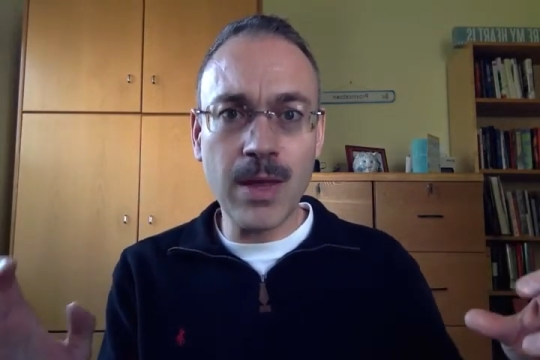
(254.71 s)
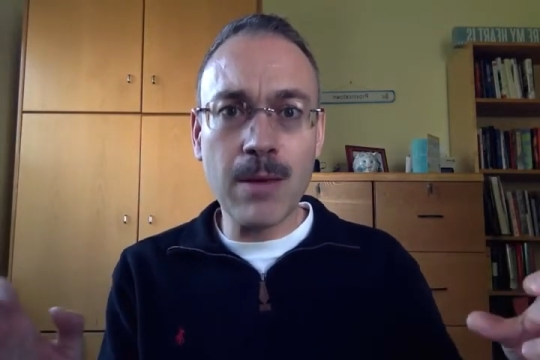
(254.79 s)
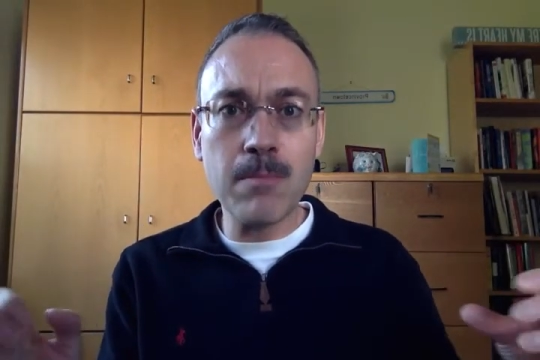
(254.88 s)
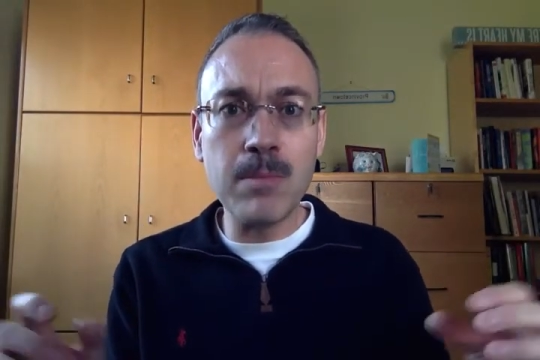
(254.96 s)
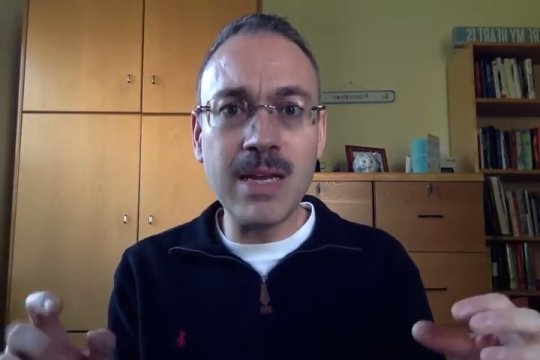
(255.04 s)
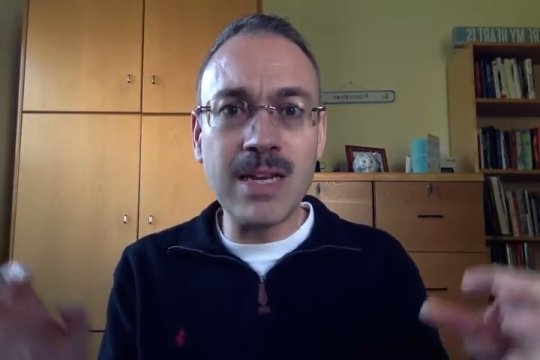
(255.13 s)

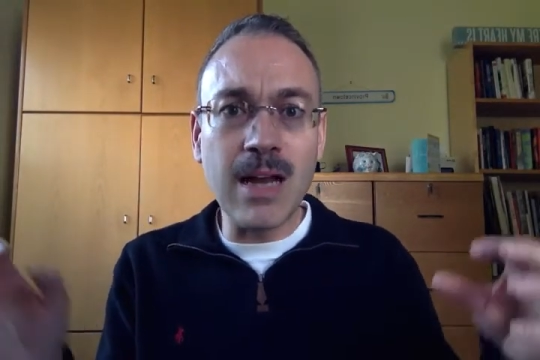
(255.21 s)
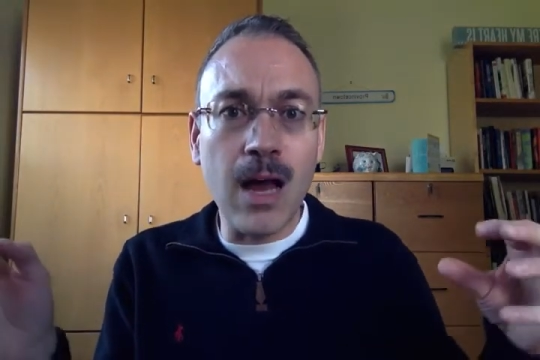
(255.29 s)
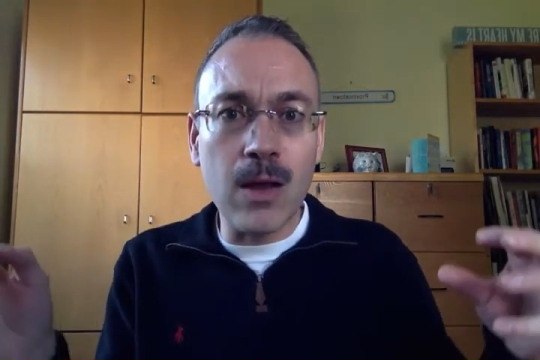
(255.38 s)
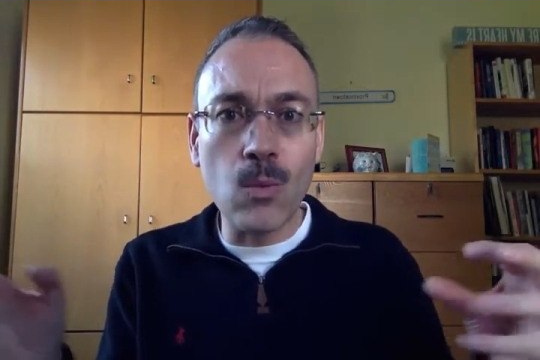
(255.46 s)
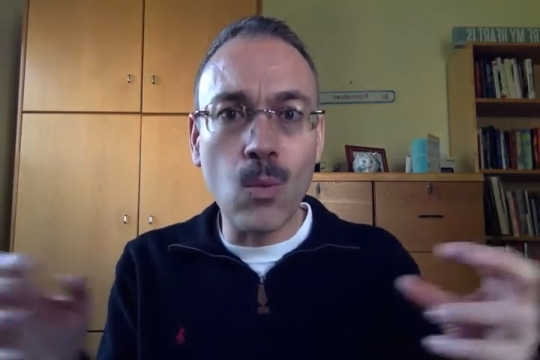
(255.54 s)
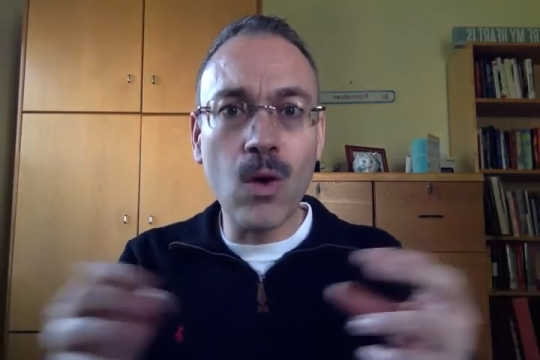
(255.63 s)
meet
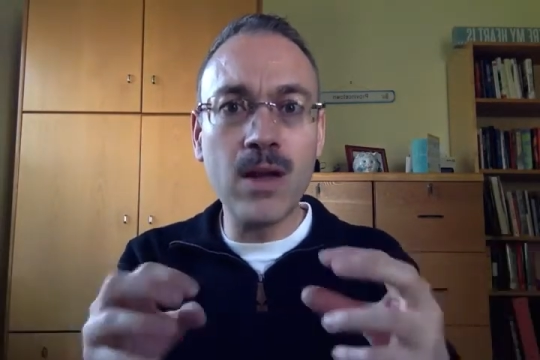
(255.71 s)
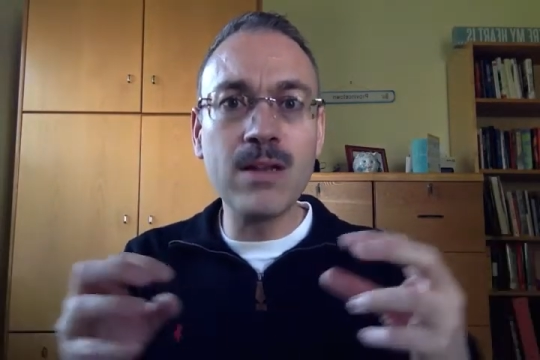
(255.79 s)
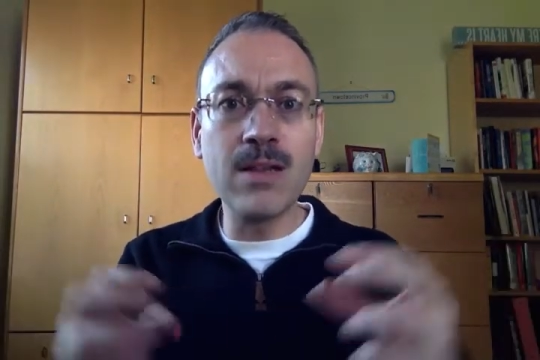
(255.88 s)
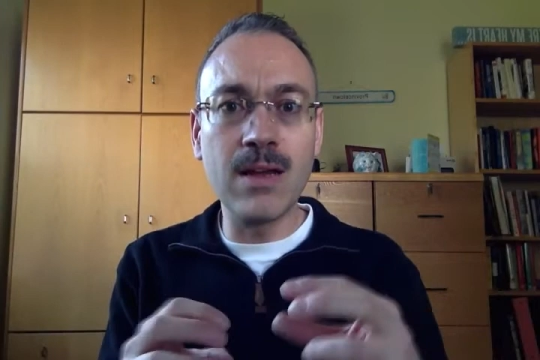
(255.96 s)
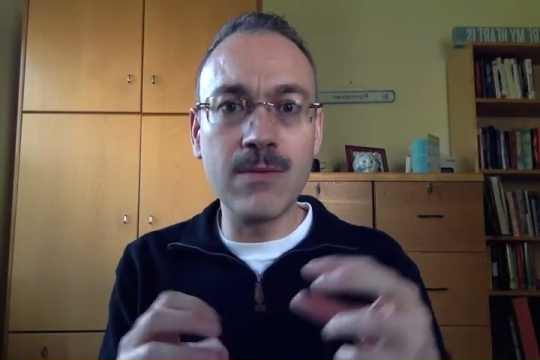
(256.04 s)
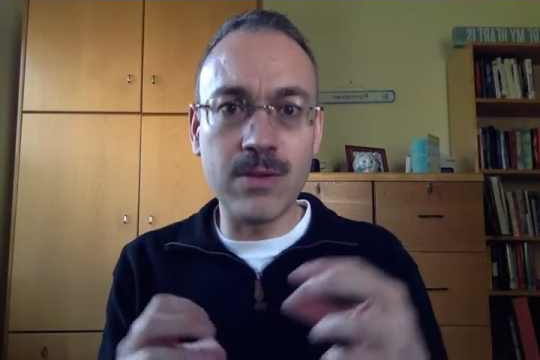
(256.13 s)
on one
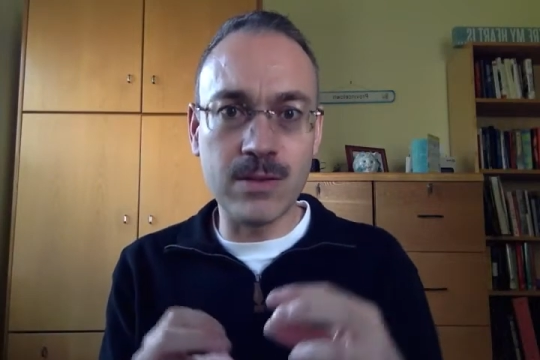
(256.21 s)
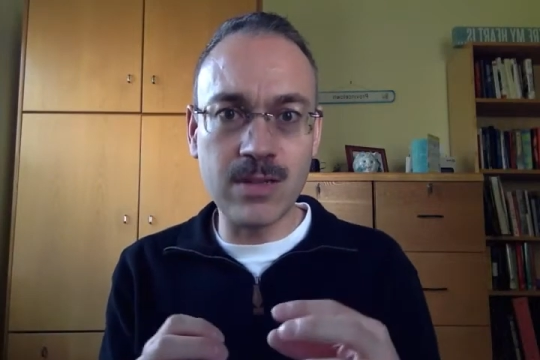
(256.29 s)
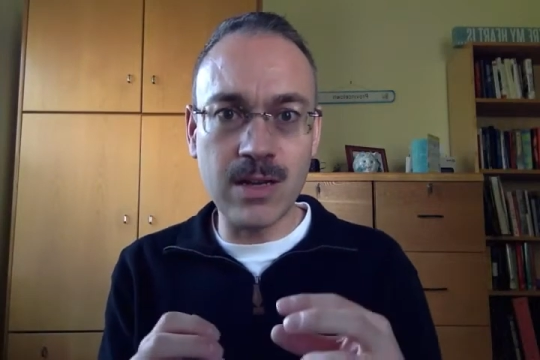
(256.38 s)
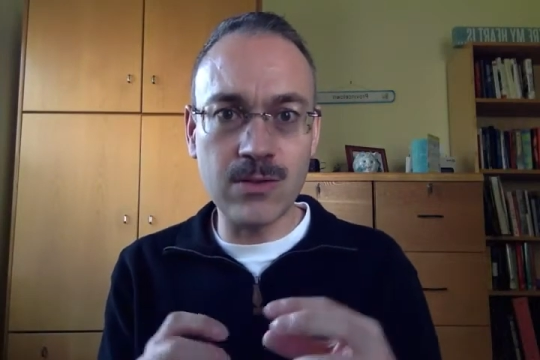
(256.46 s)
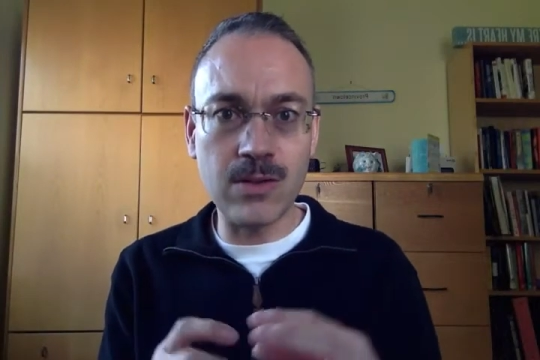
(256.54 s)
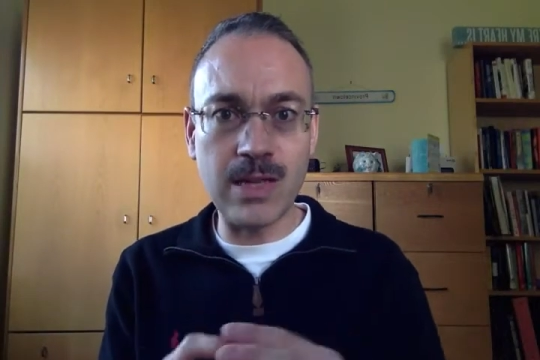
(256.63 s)
level
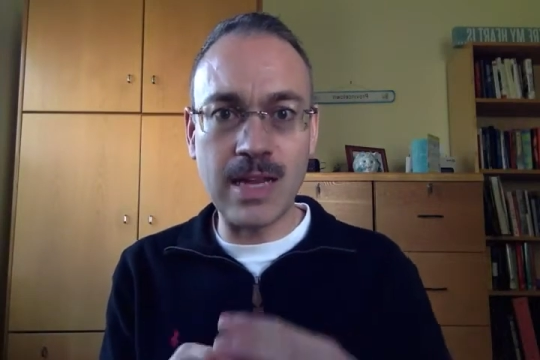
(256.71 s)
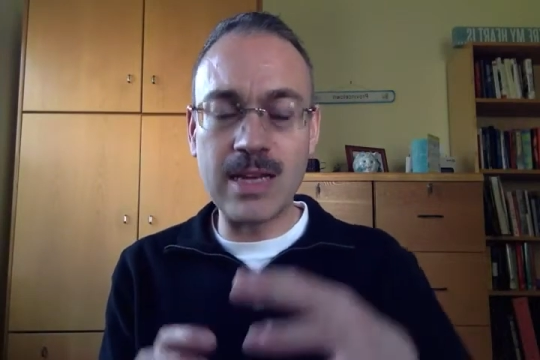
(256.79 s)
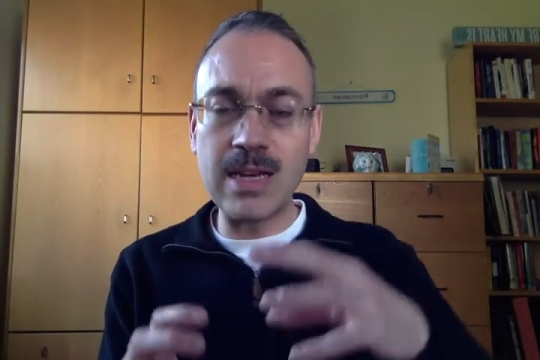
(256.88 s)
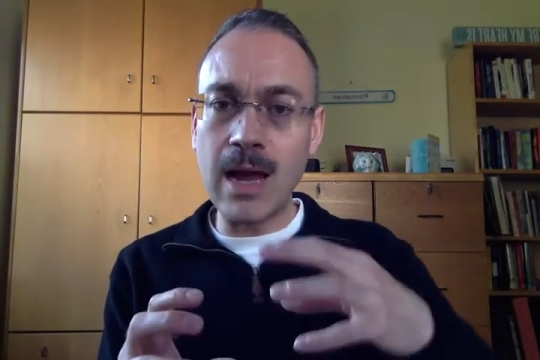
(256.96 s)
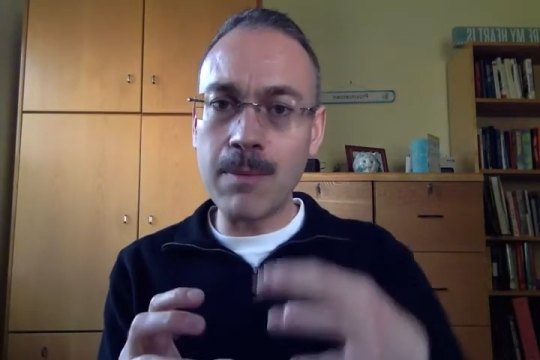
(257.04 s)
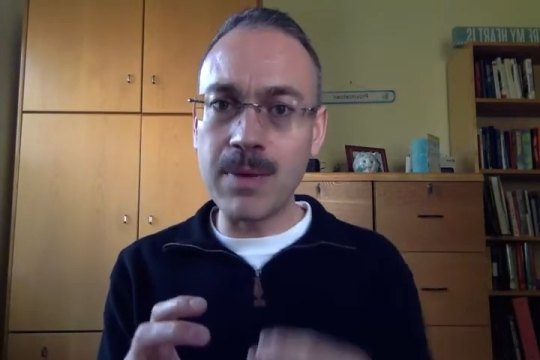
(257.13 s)
sexually and
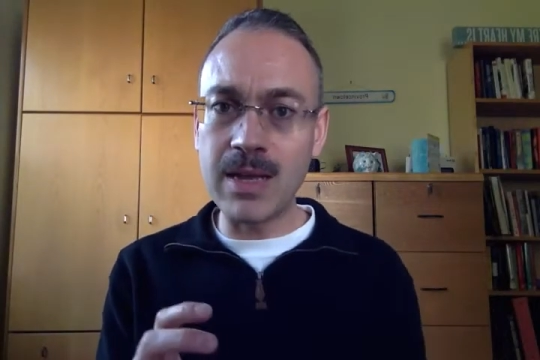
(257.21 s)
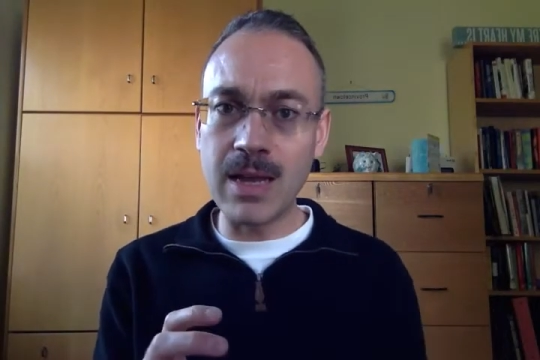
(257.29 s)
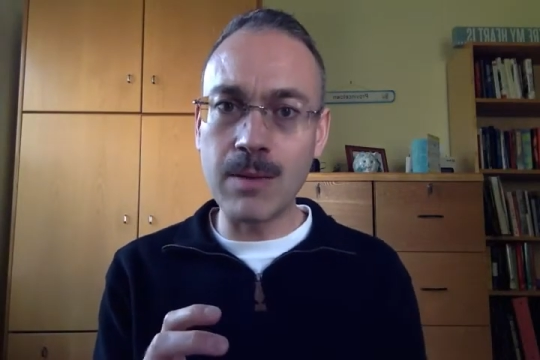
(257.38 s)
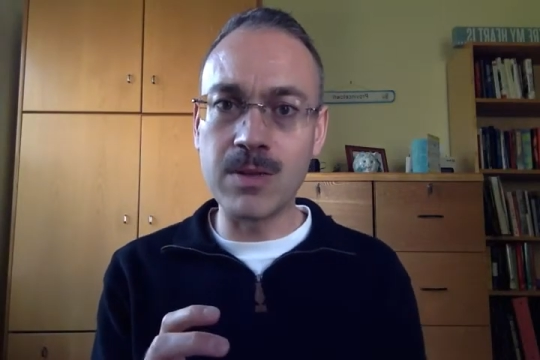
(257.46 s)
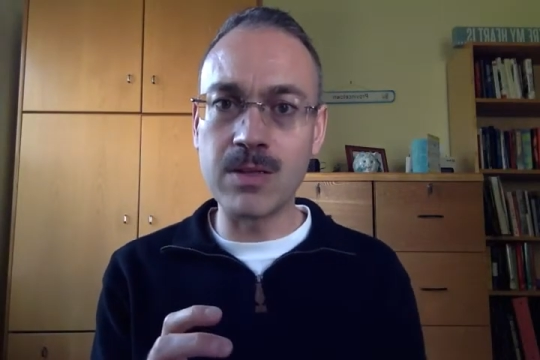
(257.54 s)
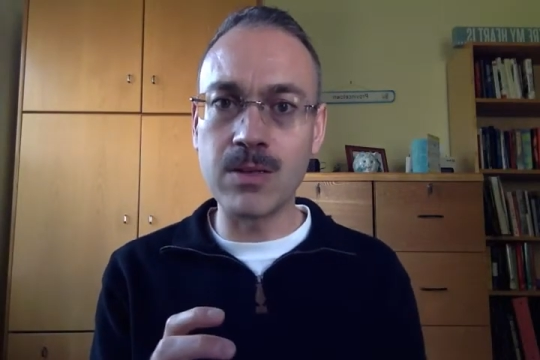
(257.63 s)
not being
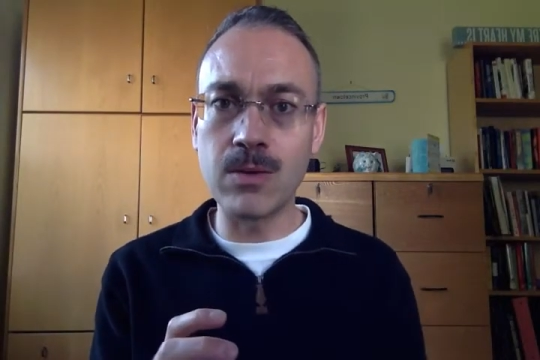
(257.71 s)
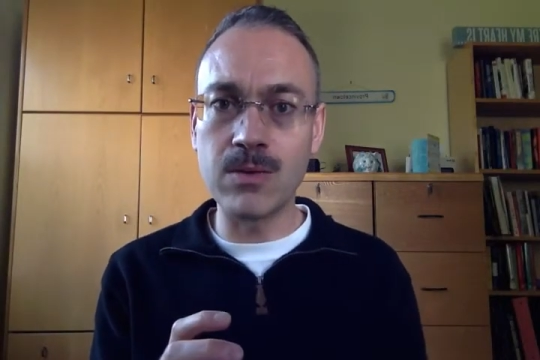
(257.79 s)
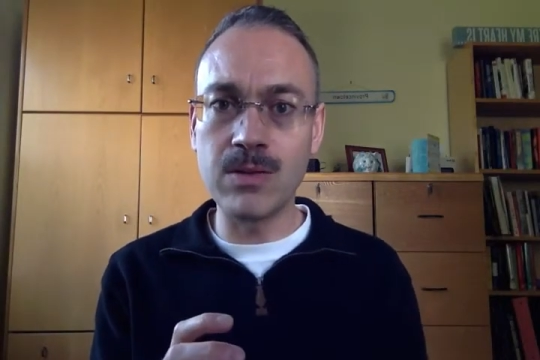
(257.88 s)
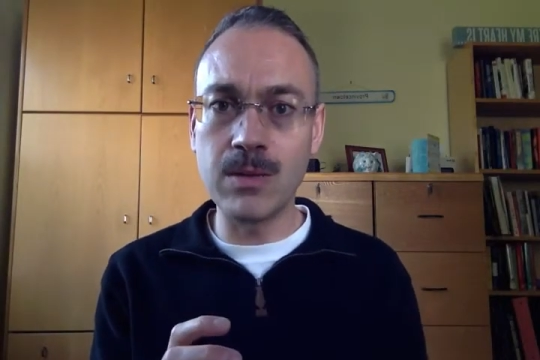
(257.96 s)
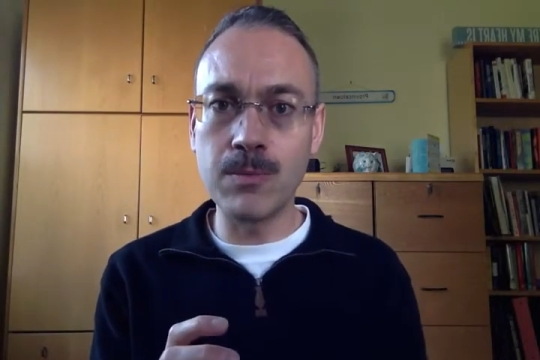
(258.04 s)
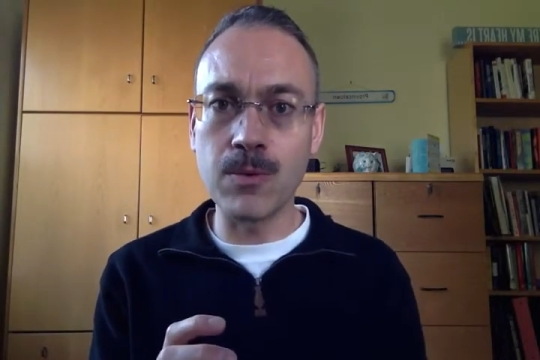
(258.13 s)
able to go
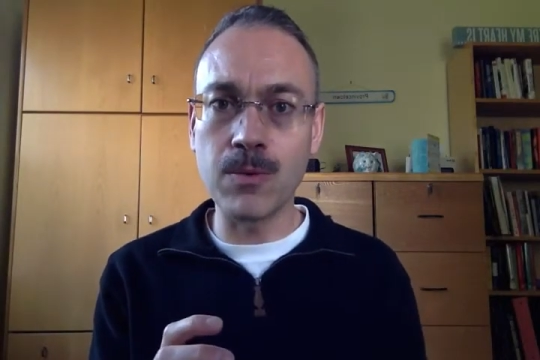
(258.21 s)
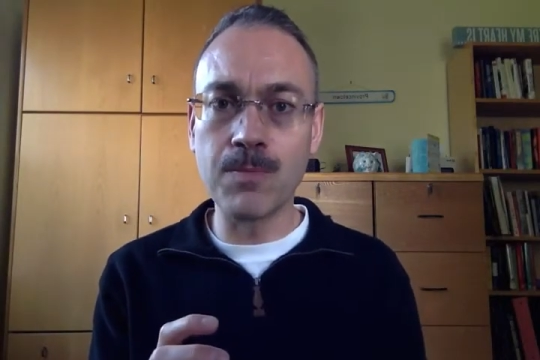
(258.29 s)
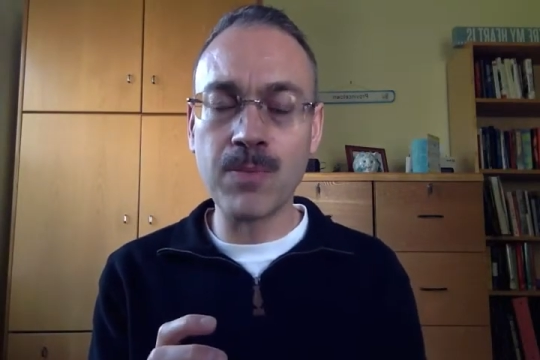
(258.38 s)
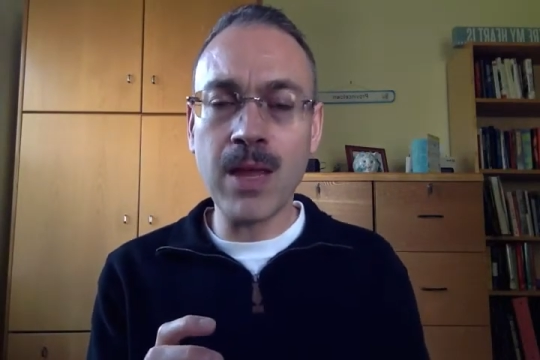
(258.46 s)
deeper.